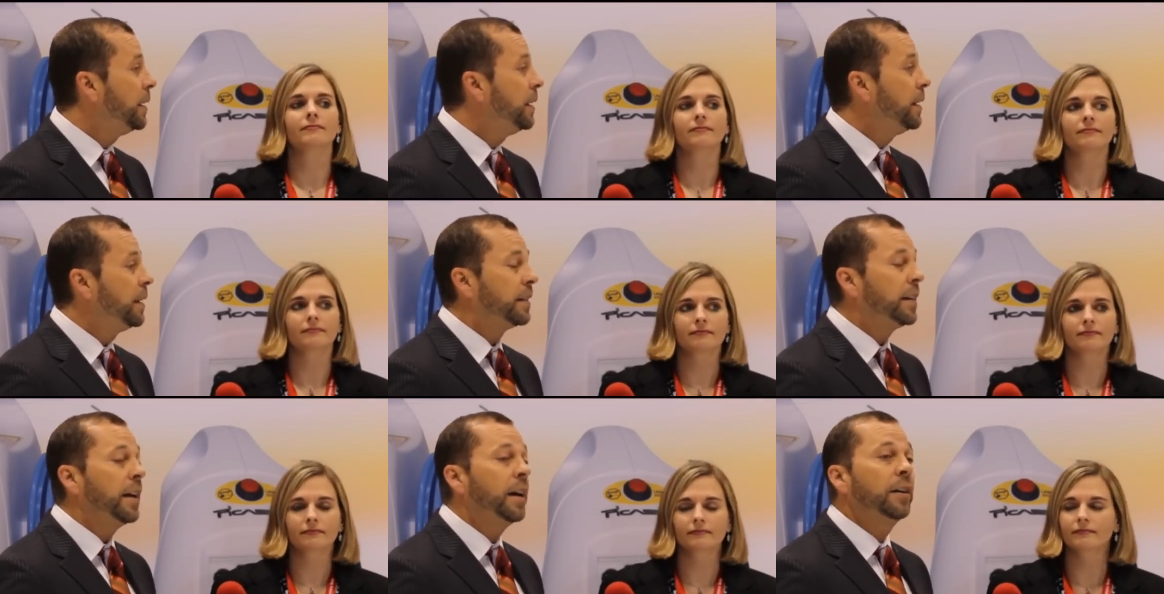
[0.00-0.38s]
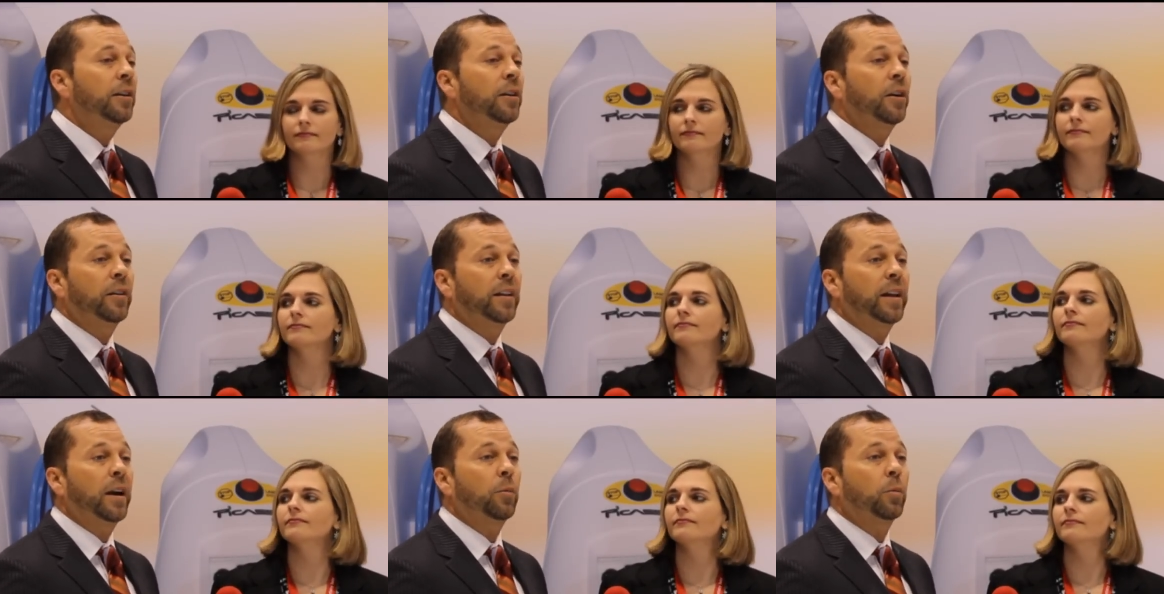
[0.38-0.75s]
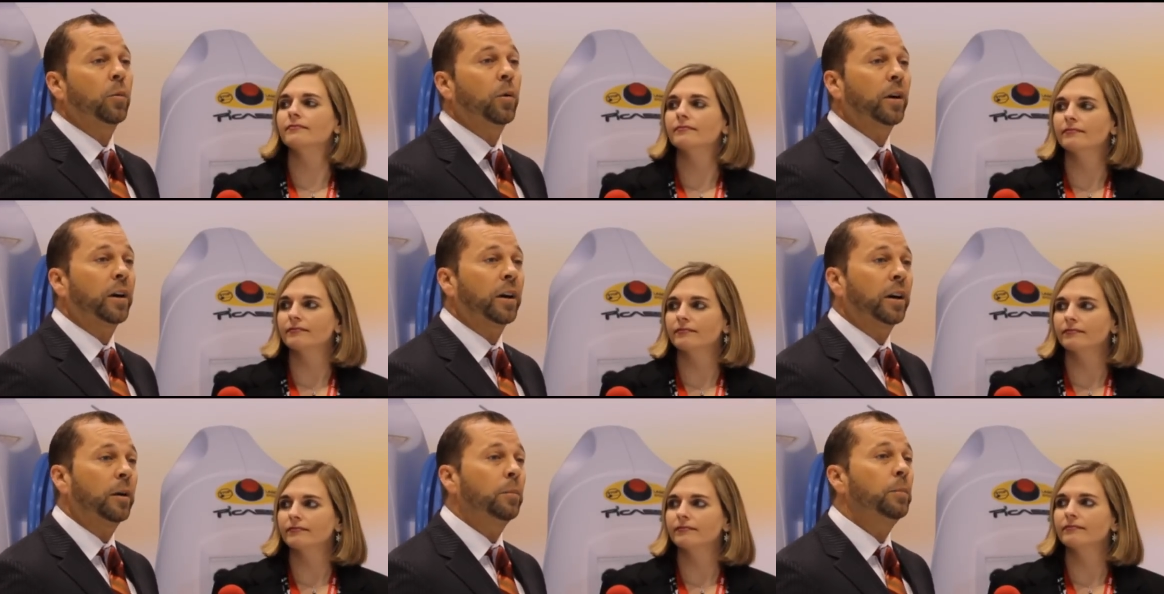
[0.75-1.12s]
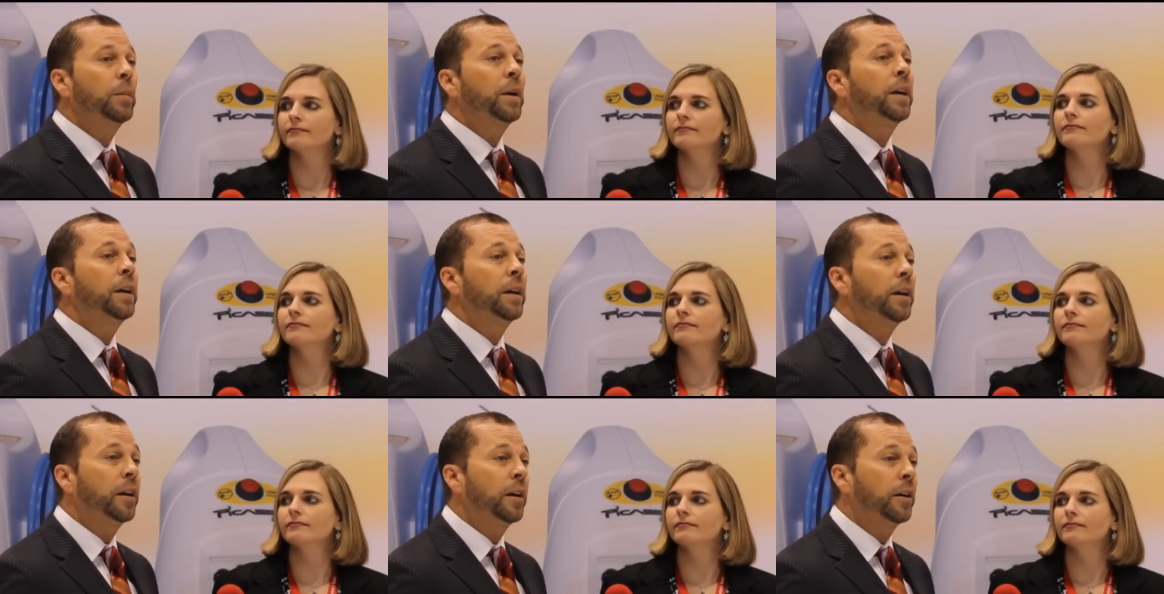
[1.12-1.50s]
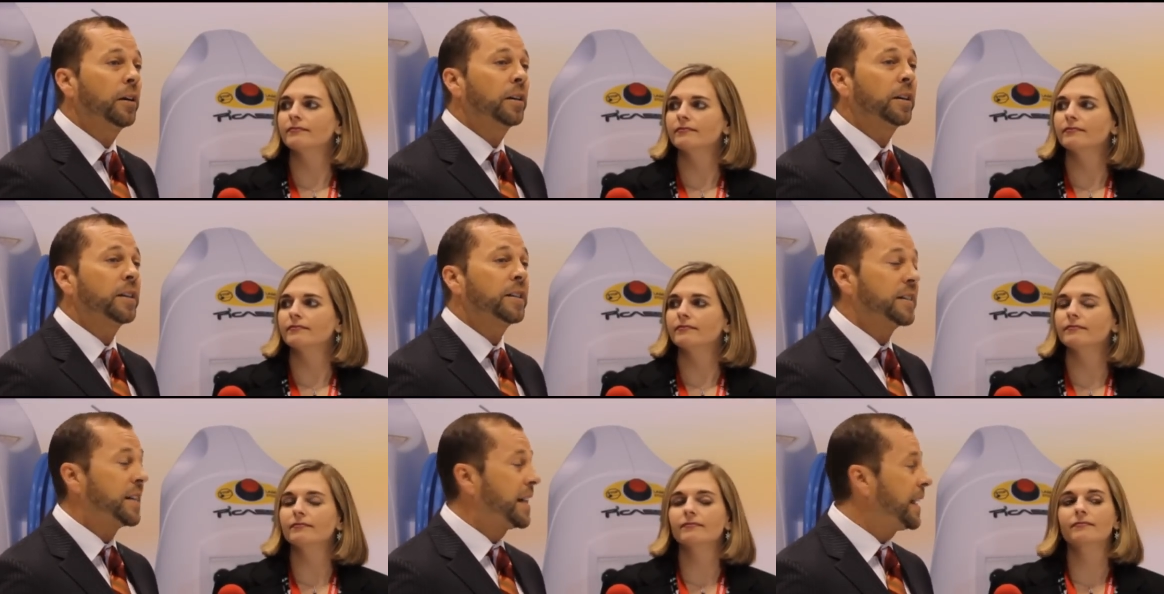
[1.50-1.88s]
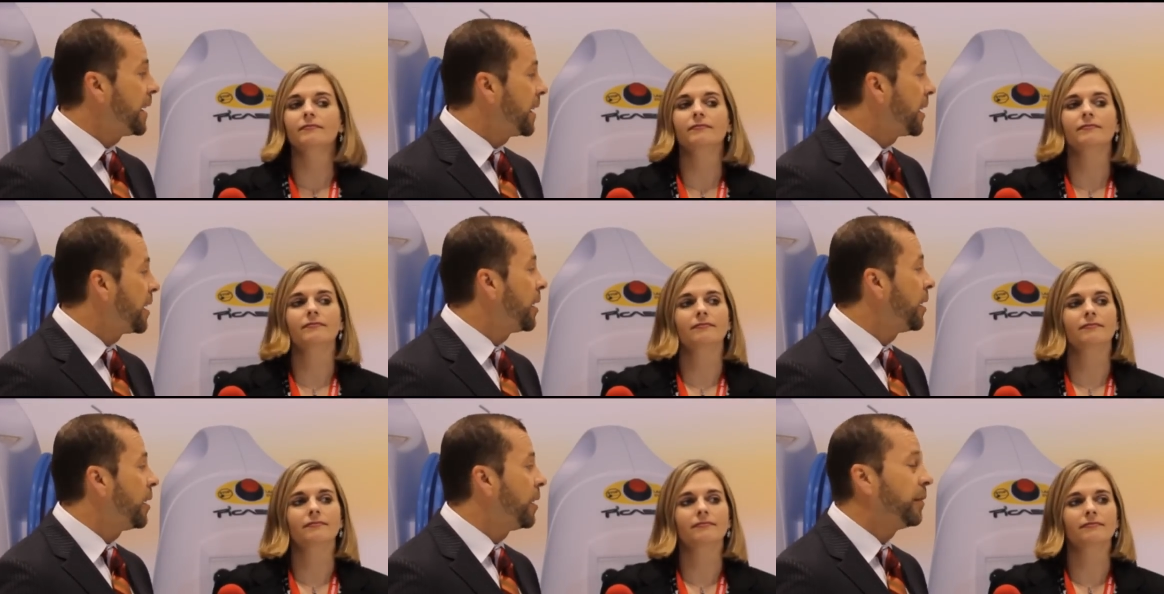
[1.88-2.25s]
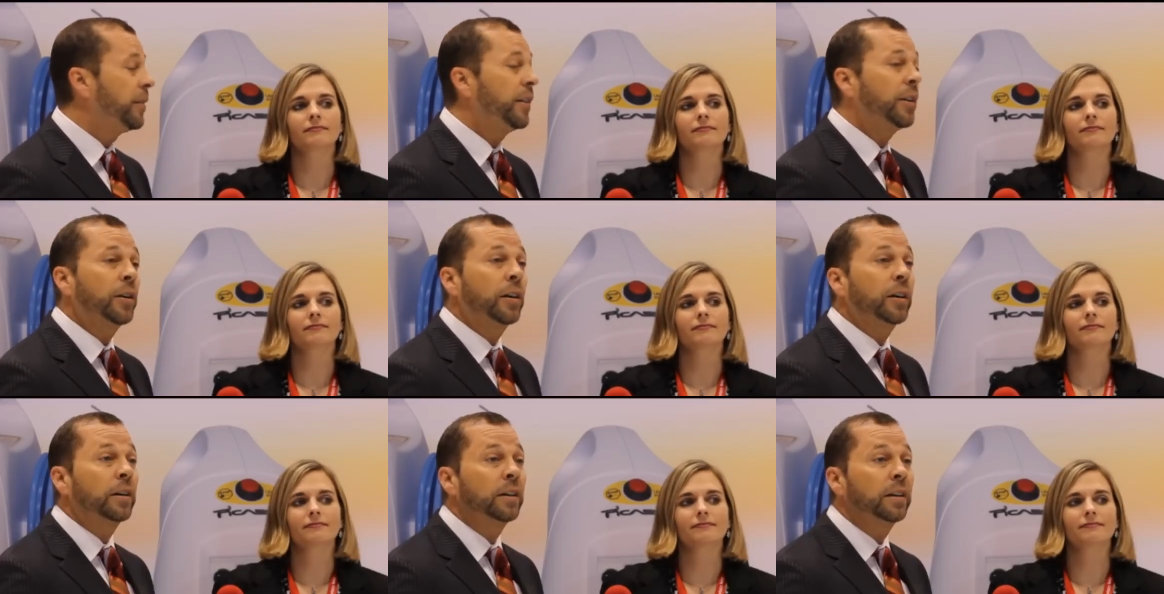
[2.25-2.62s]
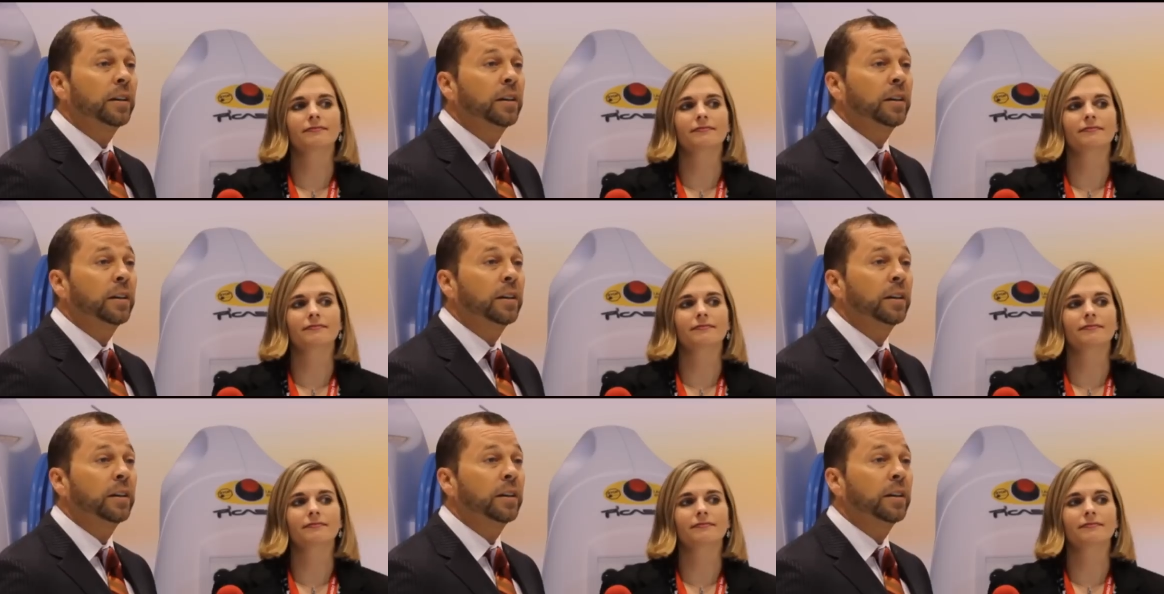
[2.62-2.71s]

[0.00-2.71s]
Speaker 1: they know that we're going to be here to take care of their